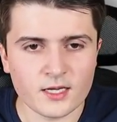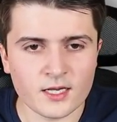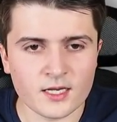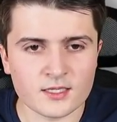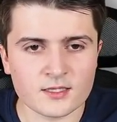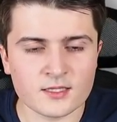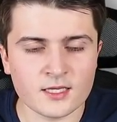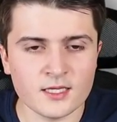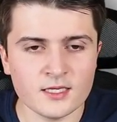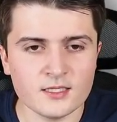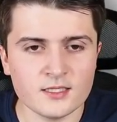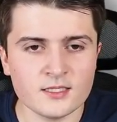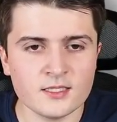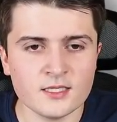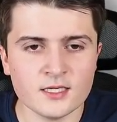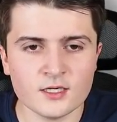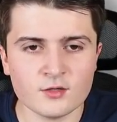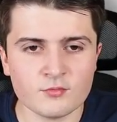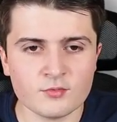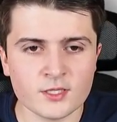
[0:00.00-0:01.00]
And then
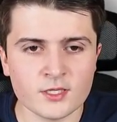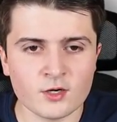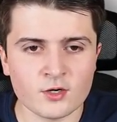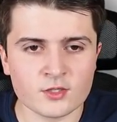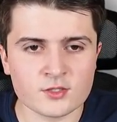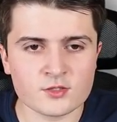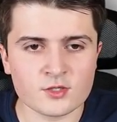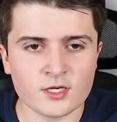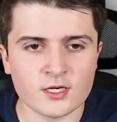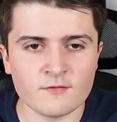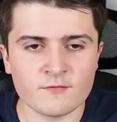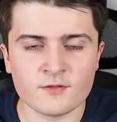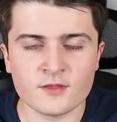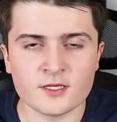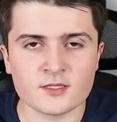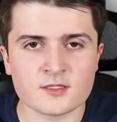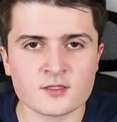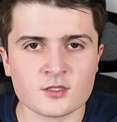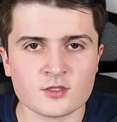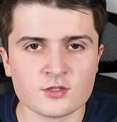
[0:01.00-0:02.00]
here we also have
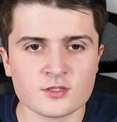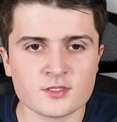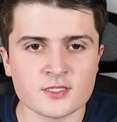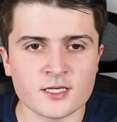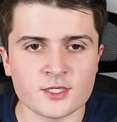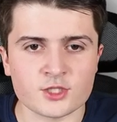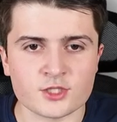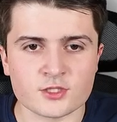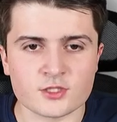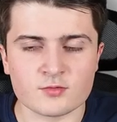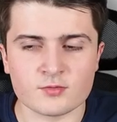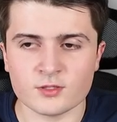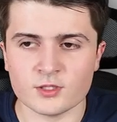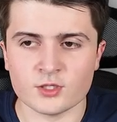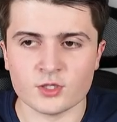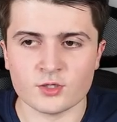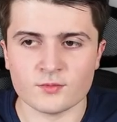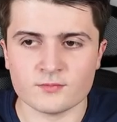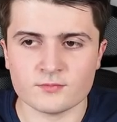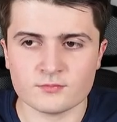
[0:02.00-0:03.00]
the associations
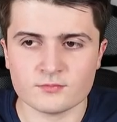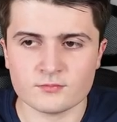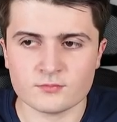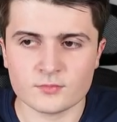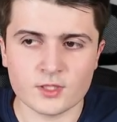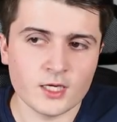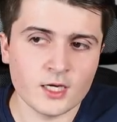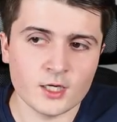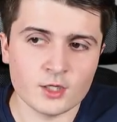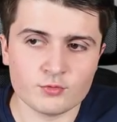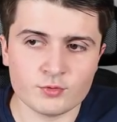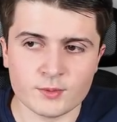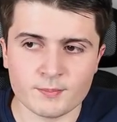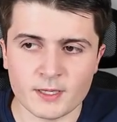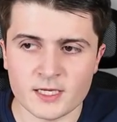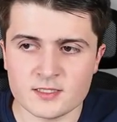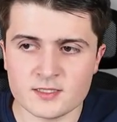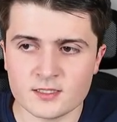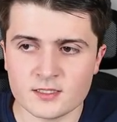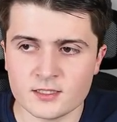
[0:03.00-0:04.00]
window. And we
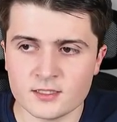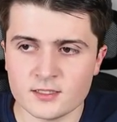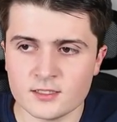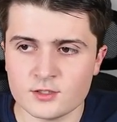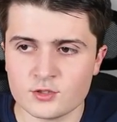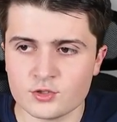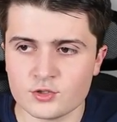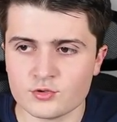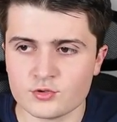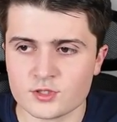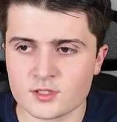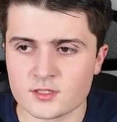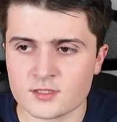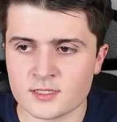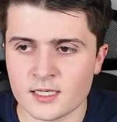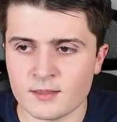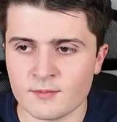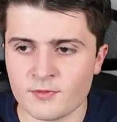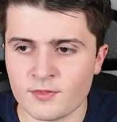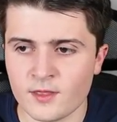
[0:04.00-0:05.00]
basically need to do the
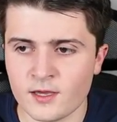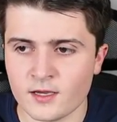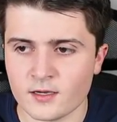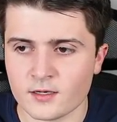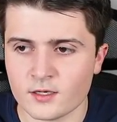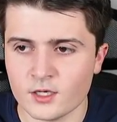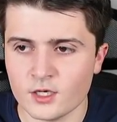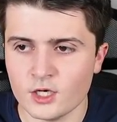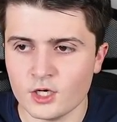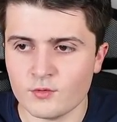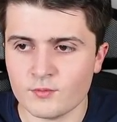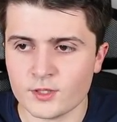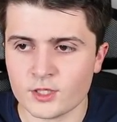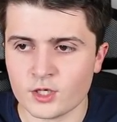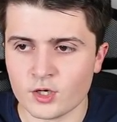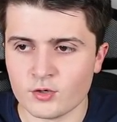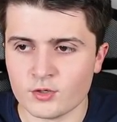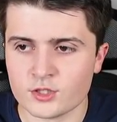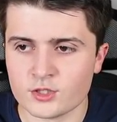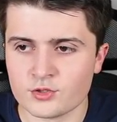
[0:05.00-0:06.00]
same thing we
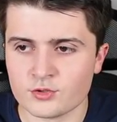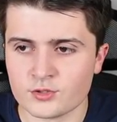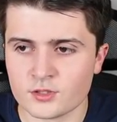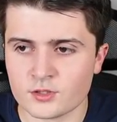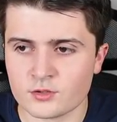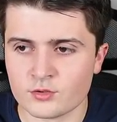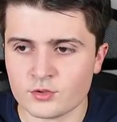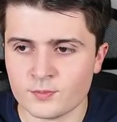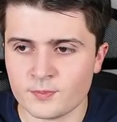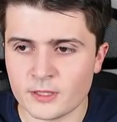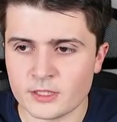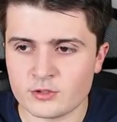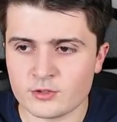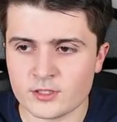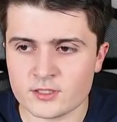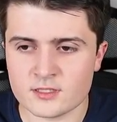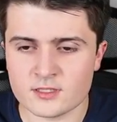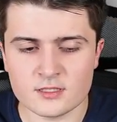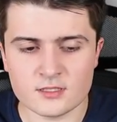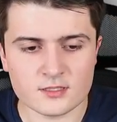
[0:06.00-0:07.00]
go into the group
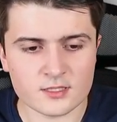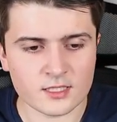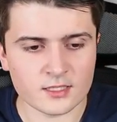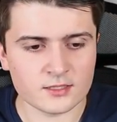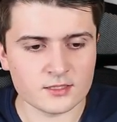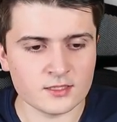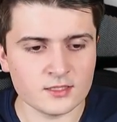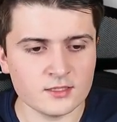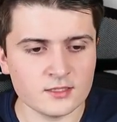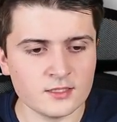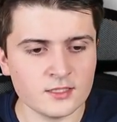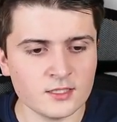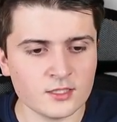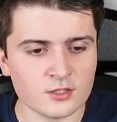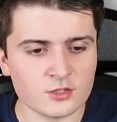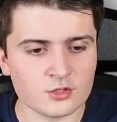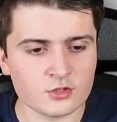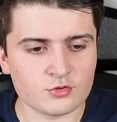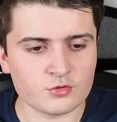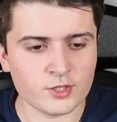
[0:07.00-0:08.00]
addresses and in
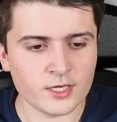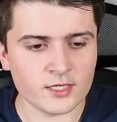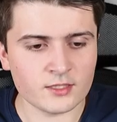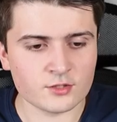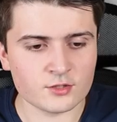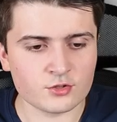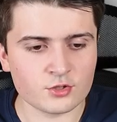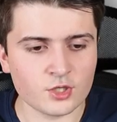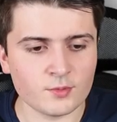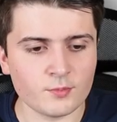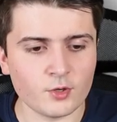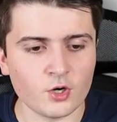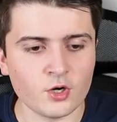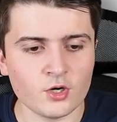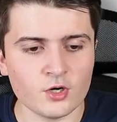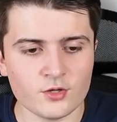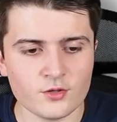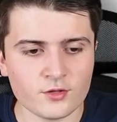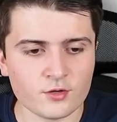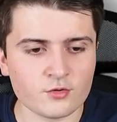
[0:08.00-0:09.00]
here drag and drop
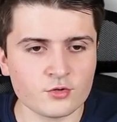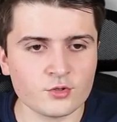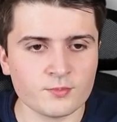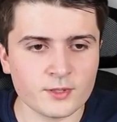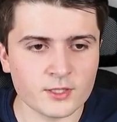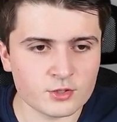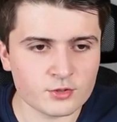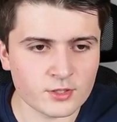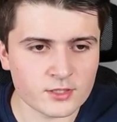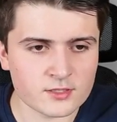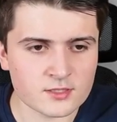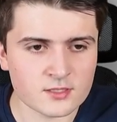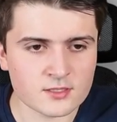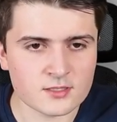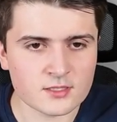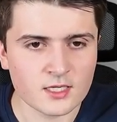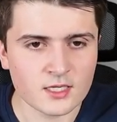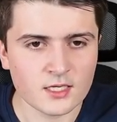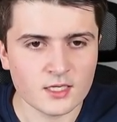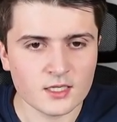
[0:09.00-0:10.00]
all the group
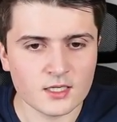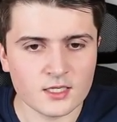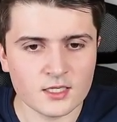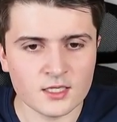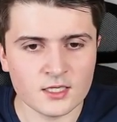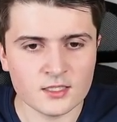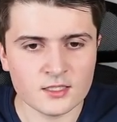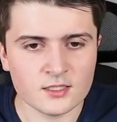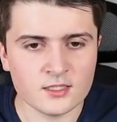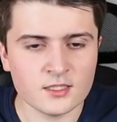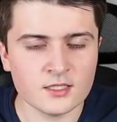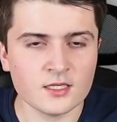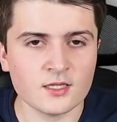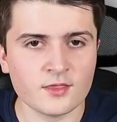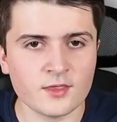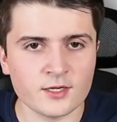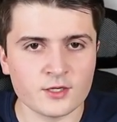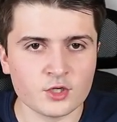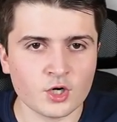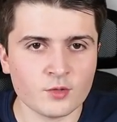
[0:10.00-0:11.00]
addresses in here
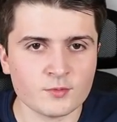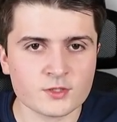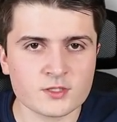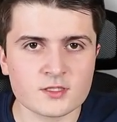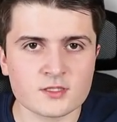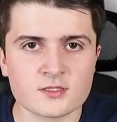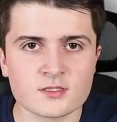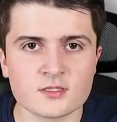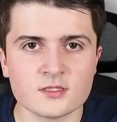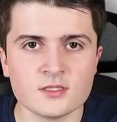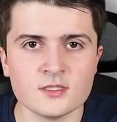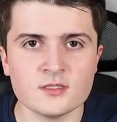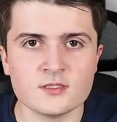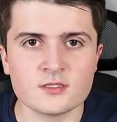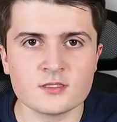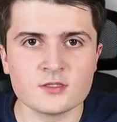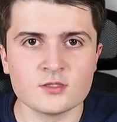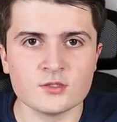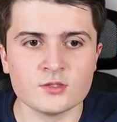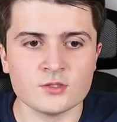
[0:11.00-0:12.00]
that Home Assistant
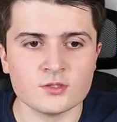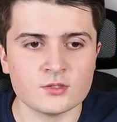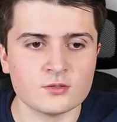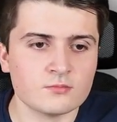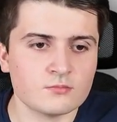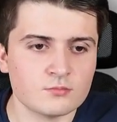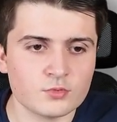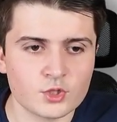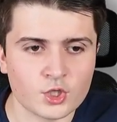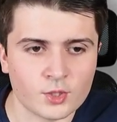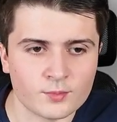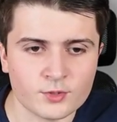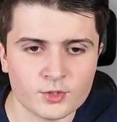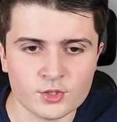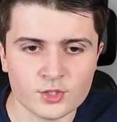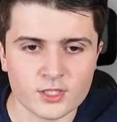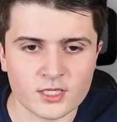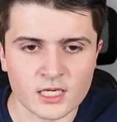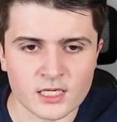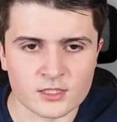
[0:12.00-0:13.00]
needs to
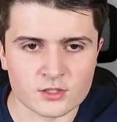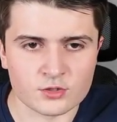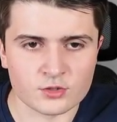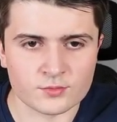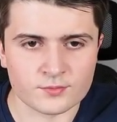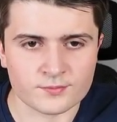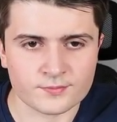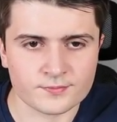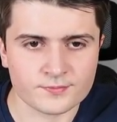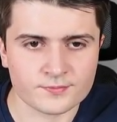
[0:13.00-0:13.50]
communicate to.